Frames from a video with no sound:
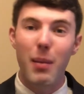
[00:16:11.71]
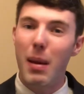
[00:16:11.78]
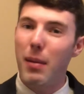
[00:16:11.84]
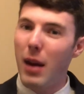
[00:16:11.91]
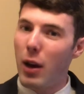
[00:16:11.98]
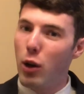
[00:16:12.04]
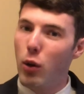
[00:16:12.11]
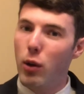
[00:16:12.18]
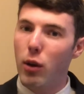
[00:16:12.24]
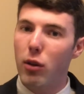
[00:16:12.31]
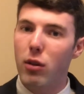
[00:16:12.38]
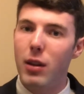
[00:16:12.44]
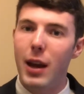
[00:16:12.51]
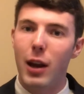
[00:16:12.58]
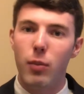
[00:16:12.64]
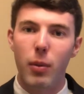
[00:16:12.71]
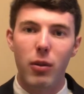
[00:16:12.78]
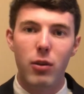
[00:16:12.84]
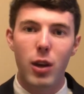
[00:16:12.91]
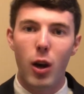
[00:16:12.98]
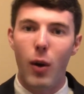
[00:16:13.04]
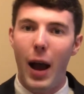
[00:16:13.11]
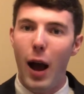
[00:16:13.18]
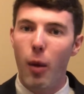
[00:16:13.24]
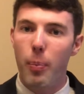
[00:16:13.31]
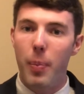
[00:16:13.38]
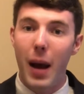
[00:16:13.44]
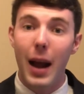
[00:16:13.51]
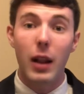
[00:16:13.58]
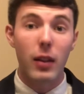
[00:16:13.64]
Maybe not New Year's 6, but still
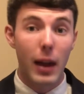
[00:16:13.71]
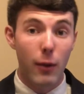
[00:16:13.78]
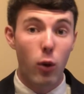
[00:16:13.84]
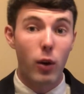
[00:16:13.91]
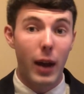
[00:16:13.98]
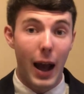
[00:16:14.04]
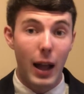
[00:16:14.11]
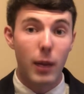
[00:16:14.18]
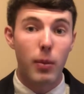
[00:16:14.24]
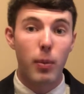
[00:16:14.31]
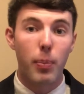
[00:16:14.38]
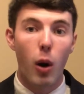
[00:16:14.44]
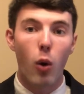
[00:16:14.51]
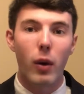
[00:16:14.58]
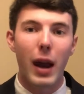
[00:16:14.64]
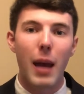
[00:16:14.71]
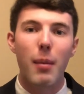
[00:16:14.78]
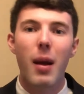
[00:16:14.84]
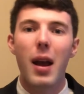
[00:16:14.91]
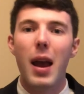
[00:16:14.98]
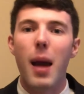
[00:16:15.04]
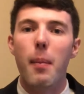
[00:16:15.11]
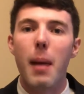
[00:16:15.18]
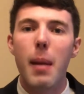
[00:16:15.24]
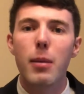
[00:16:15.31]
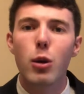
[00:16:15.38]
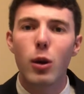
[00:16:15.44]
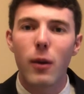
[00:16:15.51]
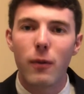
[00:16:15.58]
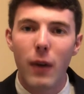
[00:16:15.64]
Outback-level caliber bowl game, and maybe
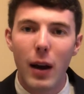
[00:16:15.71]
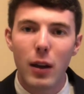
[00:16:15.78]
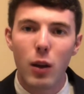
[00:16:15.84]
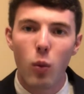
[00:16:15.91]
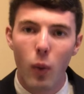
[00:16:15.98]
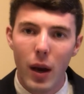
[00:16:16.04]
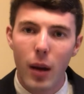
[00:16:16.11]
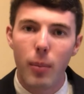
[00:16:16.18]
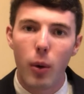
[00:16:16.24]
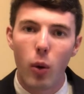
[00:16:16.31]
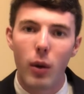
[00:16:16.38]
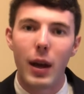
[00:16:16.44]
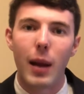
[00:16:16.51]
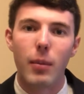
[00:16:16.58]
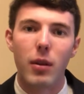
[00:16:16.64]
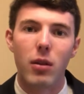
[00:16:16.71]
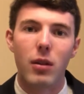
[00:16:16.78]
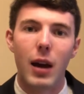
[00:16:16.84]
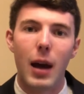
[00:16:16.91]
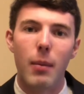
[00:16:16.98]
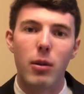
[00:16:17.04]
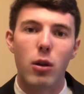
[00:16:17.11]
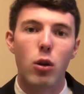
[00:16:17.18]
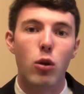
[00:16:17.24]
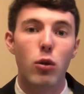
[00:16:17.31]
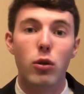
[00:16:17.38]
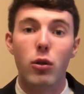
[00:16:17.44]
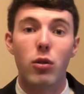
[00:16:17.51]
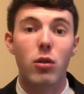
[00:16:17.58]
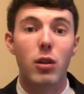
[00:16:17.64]
you can finally win a bowl game this time, as the
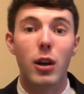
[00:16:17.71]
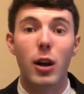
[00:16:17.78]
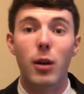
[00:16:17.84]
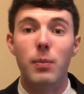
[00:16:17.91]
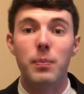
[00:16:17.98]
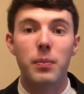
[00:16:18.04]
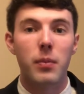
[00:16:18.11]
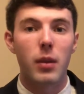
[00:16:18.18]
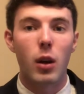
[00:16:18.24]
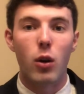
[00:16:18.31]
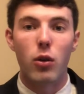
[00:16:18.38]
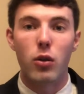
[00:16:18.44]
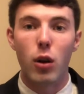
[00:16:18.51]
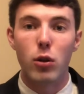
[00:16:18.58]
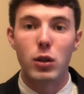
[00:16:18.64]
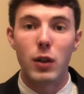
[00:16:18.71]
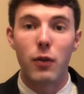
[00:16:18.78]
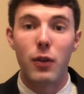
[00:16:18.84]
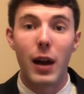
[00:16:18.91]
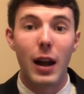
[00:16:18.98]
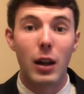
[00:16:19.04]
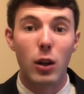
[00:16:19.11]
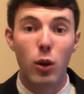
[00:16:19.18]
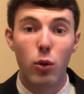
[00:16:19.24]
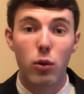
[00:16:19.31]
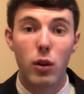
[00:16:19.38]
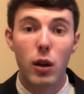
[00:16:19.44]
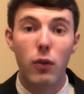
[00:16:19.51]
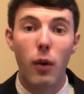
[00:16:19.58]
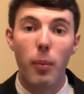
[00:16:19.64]
Hoosiers still are searching for that
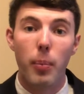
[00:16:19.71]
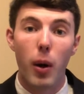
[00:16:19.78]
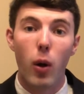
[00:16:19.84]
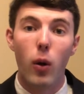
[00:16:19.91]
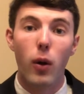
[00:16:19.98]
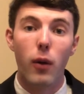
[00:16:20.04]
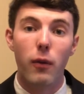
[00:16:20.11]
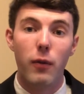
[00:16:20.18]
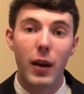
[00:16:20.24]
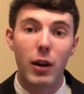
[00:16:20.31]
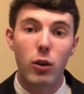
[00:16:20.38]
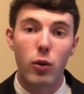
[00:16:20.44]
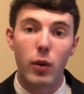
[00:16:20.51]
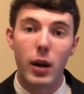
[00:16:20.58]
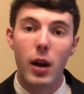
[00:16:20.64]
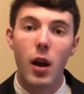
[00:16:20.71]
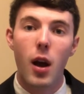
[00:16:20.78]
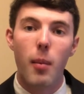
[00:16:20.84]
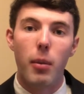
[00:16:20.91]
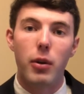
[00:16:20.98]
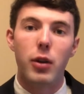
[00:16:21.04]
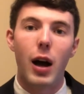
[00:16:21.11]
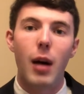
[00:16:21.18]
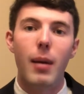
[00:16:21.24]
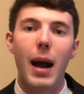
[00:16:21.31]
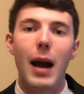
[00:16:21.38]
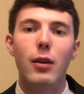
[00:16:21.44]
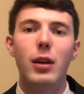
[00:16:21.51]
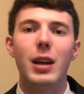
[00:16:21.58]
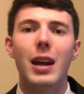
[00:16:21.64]
elusive bowl victory. But Tom
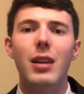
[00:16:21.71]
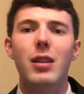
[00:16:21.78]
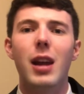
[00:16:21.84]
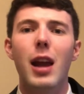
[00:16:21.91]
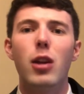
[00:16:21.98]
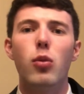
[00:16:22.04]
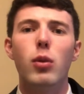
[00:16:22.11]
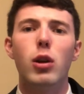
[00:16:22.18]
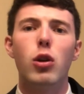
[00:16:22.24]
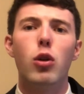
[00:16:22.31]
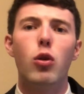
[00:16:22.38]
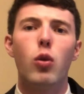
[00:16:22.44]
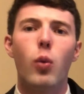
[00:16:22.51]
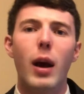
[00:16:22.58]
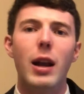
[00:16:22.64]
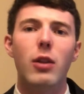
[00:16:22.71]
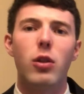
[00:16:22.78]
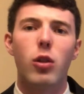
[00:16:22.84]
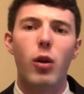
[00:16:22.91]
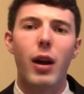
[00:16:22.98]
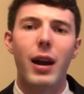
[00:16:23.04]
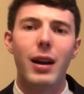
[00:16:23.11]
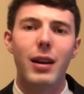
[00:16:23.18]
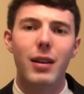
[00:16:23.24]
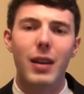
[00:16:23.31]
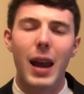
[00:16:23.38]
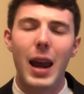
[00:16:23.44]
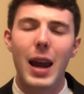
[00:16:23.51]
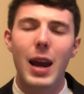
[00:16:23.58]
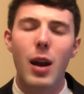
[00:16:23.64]
Allen continuing to do great things
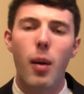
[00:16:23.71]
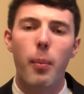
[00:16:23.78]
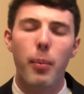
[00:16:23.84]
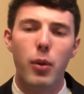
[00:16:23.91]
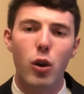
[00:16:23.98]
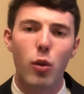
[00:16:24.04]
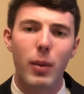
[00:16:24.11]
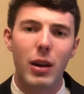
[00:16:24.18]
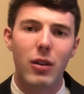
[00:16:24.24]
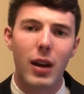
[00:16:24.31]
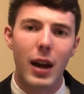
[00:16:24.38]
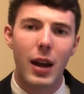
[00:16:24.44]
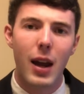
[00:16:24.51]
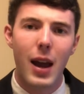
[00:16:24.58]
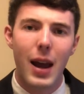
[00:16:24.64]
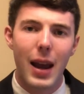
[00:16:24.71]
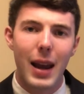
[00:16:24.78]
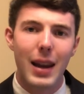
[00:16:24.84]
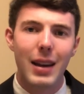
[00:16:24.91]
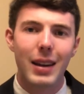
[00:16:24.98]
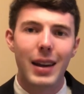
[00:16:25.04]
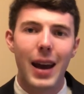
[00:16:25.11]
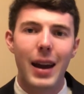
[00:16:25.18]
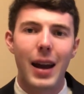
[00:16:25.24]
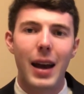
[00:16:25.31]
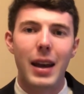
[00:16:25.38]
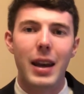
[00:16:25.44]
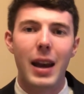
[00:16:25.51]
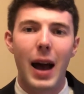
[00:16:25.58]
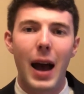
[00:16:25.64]
in Bloomington.
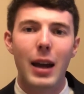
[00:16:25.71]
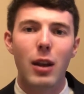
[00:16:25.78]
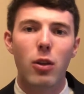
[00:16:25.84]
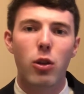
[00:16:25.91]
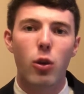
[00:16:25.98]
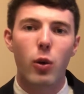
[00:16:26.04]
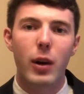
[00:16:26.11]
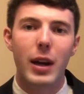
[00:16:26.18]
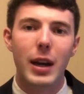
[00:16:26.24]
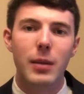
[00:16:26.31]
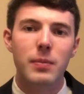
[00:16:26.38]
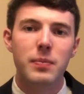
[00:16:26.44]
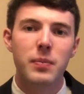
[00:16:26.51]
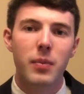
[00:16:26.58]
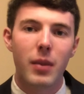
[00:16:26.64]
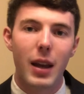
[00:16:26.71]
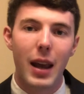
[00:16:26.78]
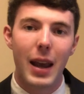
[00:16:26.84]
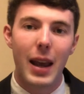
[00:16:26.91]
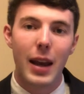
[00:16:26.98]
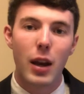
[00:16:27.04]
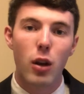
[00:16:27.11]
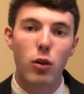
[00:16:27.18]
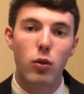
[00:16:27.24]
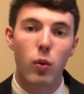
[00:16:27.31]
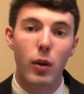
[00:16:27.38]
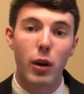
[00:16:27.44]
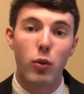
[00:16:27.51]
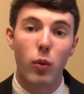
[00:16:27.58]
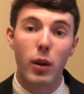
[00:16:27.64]
Indiana 9-3 in
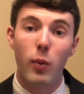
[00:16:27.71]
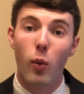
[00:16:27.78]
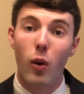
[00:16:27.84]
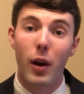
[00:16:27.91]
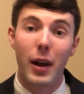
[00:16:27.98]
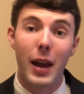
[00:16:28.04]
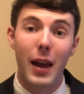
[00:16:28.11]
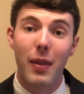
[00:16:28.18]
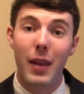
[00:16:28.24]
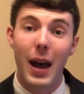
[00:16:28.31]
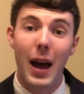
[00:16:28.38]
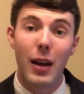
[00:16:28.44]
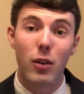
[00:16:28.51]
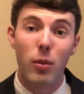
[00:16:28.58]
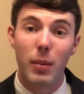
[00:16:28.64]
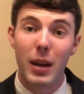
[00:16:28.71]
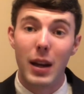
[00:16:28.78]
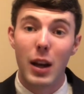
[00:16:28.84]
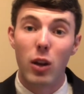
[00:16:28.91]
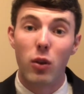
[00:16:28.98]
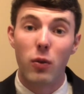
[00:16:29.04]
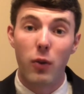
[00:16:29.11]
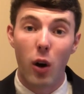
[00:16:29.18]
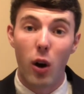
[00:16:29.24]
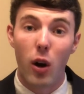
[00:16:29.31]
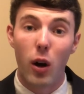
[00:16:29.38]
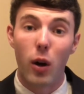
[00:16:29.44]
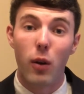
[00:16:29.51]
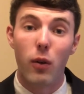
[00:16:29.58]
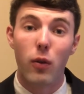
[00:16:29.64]
2021, and that, to me, is
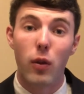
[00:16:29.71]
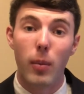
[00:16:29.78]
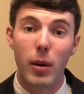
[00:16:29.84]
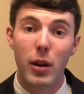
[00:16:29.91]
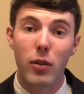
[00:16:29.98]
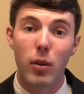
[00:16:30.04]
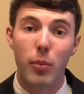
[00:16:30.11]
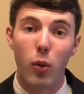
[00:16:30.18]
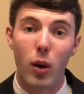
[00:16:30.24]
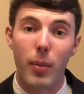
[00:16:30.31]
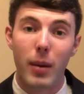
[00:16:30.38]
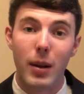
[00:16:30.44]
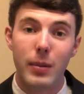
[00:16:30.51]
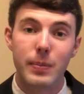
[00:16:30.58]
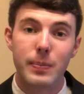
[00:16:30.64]
far from a disappointment.